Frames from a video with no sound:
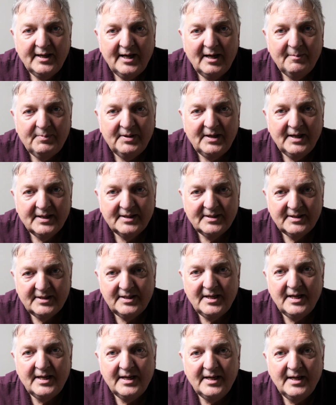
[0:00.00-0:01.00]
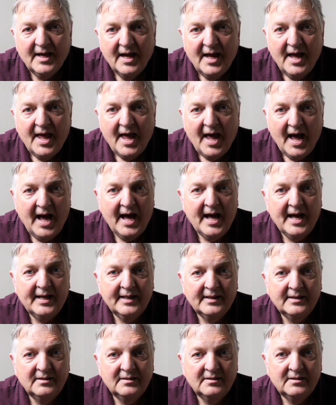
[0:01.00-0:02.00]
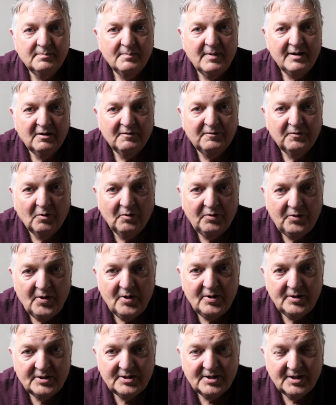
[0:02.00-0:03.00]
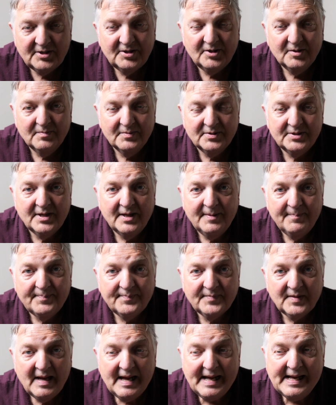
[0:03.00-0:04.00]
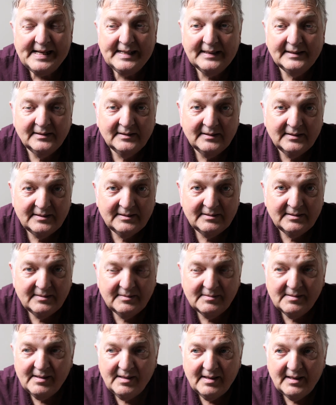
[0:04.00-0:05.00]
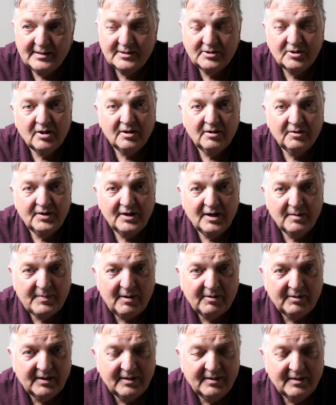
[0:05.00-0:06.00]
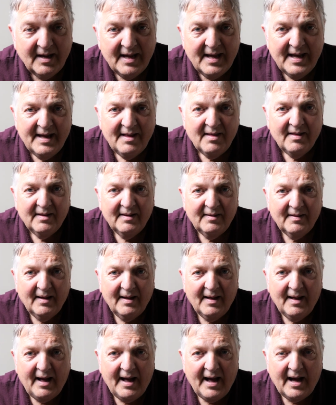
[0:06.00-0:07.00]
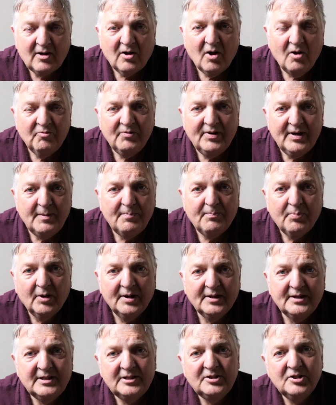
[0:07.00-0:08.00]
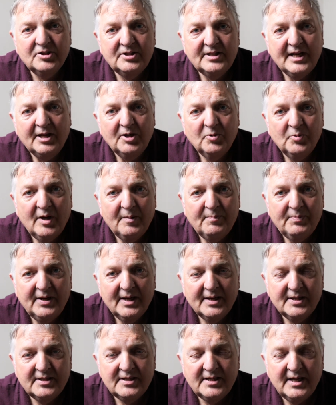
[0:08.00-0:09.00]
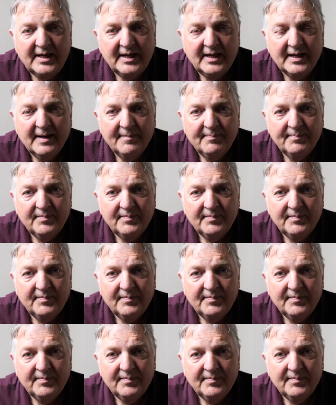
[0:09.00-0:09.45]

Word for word: APS-C and Micro Four Thirds systems. And I started to think about it. And I can't really pull it just down to APS-C.